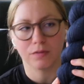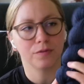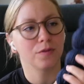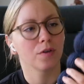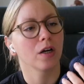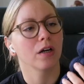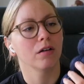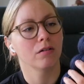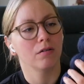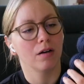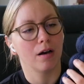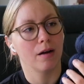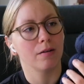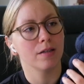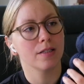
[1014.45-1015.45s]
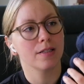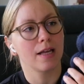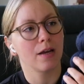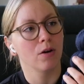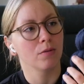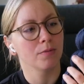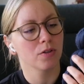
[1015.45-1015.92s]
for I would
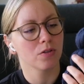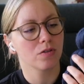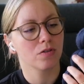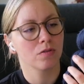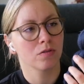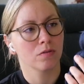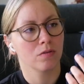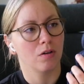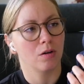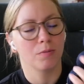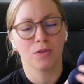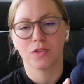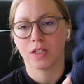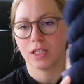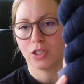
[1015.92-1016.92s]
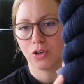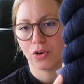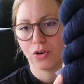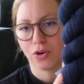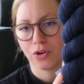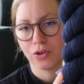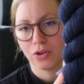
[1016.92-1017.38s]
say almost a
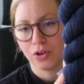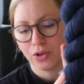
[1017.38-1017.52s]
year.